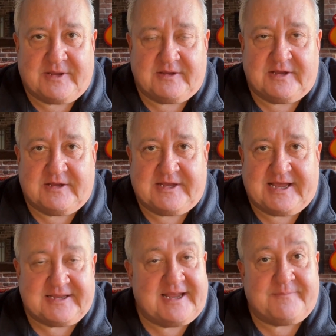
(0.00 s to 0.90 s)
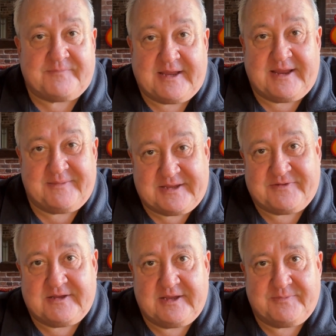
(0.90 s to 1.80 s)
earning her the nickname the
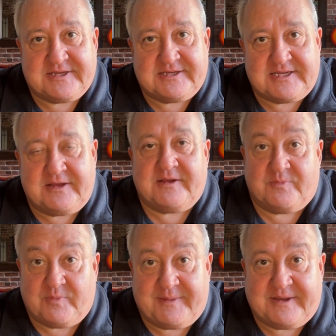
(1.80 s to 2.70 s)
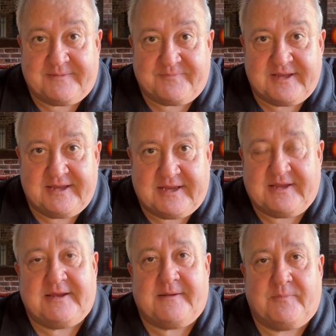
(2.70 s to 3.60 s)
firm's secret weapon.
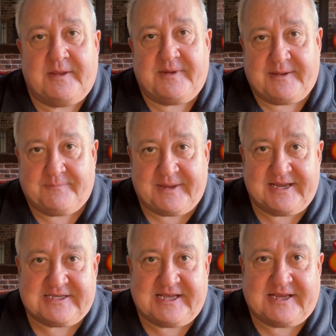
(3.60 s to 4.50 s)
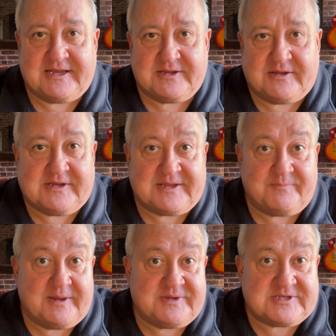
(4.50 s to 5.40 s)
Women magazine noted the
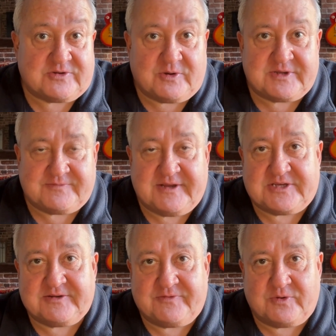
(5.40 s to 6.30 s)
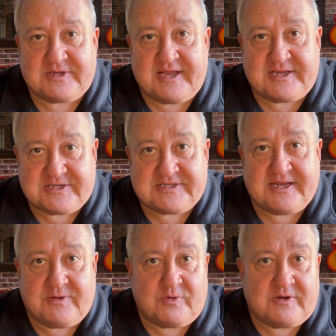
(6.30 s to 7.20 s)
public's growing affection for the Duchess,
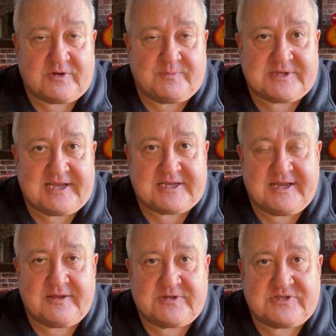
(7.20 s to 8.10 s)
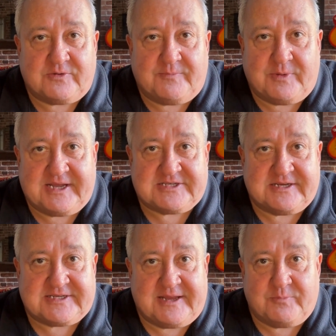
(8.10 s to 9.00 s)
and royal commentator Ingrid Seward praised her
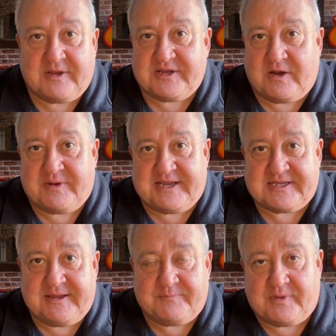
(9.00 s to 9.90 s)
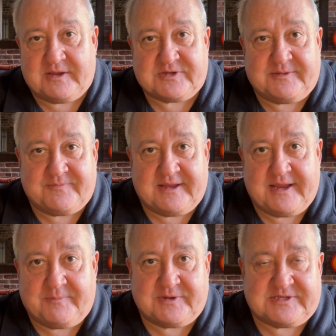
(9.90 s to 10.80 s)
teamwork-oriented approach.
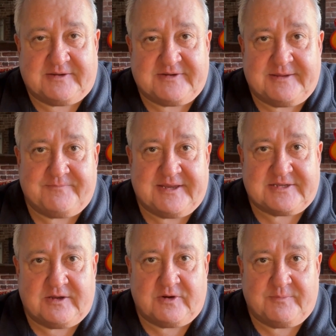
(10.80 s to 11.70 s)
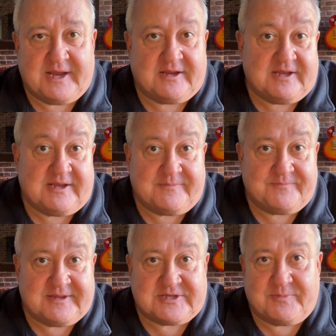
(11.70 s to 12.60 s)
With Sophie, it's not all about her.
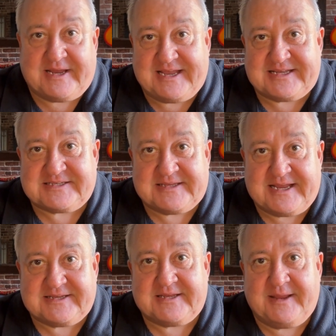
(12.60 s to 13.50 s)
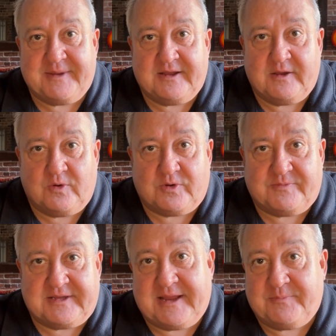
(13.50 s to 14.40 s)
She really gets that it's about all
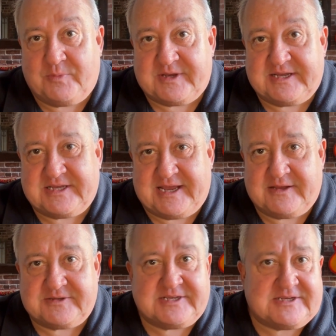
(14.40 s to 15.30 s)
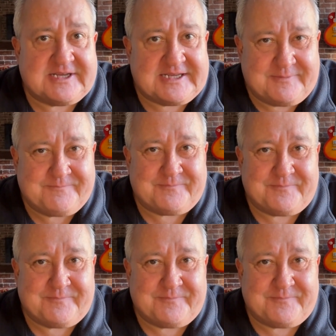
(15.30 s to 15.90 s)
of them working together as a team.